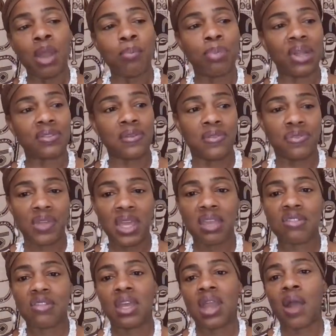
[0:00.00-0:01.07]
But the
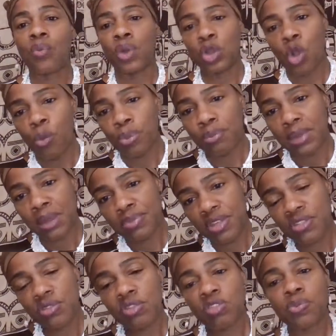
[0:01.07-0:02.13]
things that I want to open my
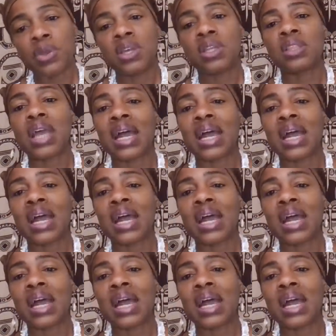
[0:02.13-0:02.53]
business with,